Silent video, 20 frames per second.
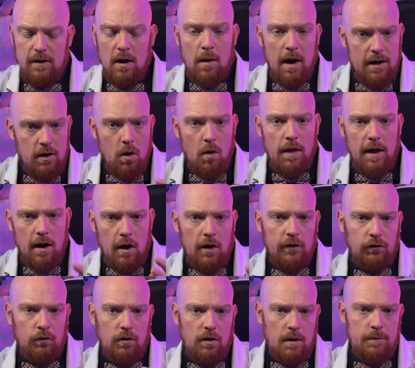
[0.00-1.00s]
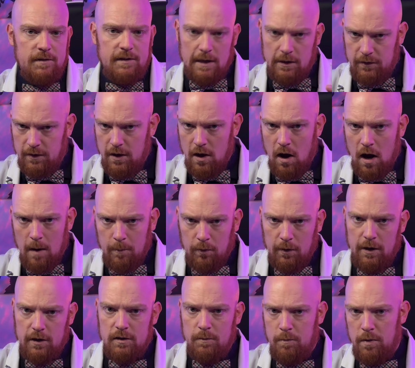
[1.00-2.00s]
Now, I know that also comes down to the
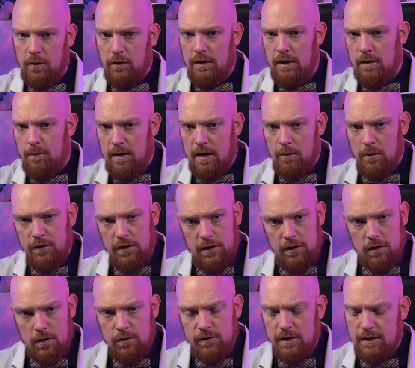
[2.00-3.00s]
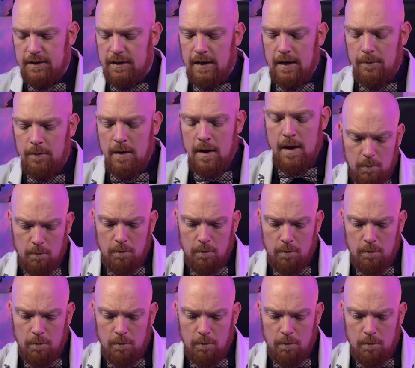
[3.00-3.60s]
operator's ability to be able to use a tip,